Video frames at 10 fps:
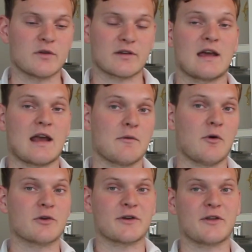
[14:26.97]
Once again, I
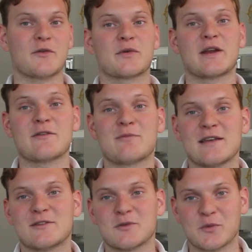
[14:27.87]
also don't really have
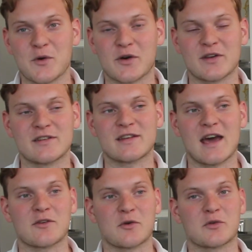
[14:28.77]
plans to work on this
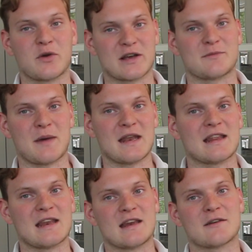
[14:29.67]
site or to expand
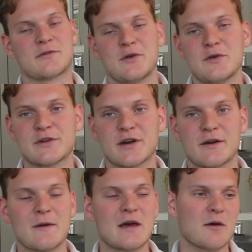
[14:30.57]
it in the near future.